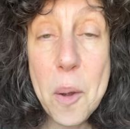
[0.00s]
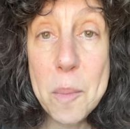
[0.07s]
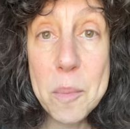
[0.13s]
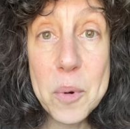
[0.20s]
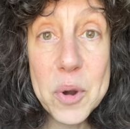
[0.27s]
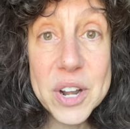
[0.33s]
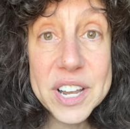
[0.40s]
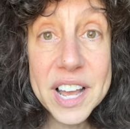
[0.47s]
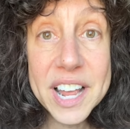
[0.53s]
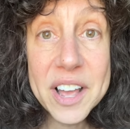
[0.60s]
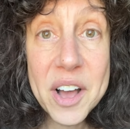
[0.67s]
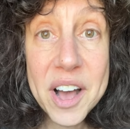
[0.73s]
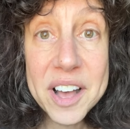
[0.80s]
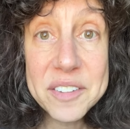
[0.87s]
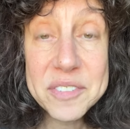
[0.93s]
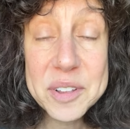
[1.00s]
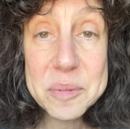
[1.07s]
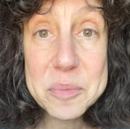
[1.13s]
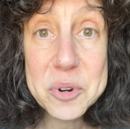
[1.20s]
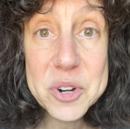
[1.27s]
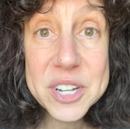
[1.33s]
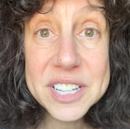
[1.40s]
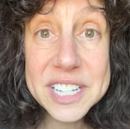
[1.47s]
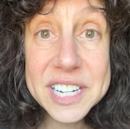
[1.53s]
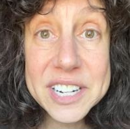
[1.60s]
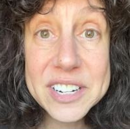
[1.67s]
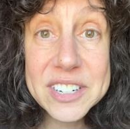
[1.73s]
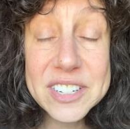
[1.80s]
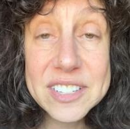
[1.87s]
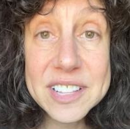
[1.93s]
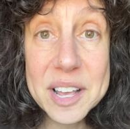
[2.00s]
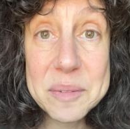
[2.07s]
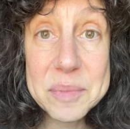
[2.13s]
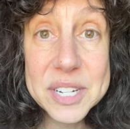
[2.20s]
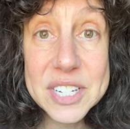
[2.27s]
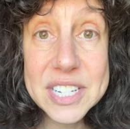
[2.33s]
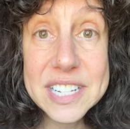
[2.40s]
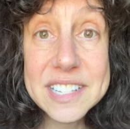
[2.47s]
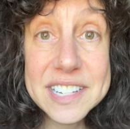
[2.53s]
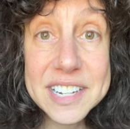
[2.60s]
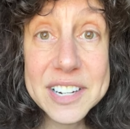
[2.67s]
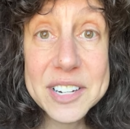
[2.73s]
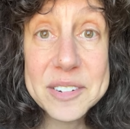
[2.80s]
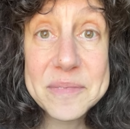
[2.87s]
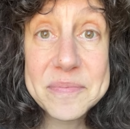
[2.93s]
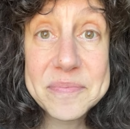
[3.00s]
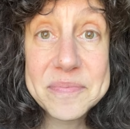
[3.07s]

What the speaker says: more die off and more clear, just that much easier.